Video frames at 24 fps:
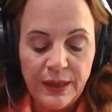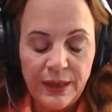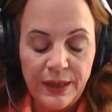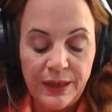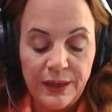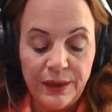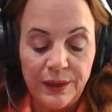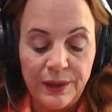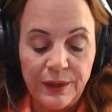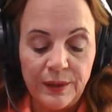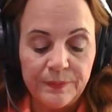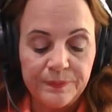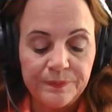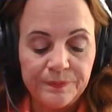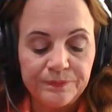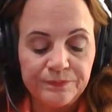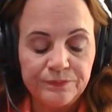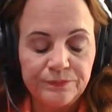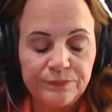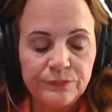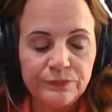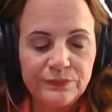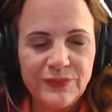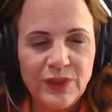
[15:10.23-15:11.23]
um,
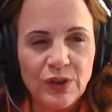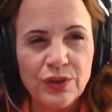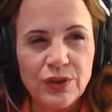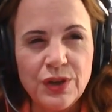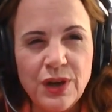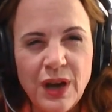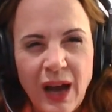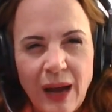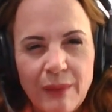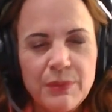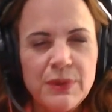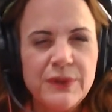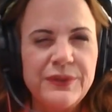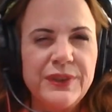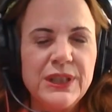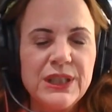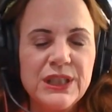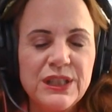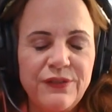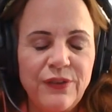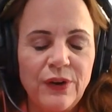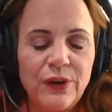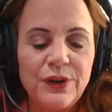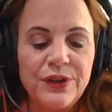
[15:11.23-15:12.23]
they're not moving
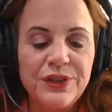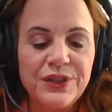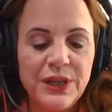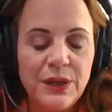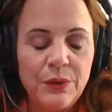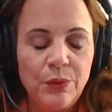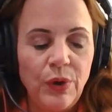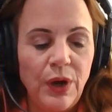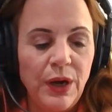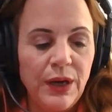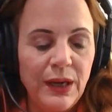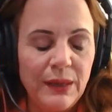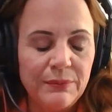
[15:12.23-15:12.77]
as far as they want.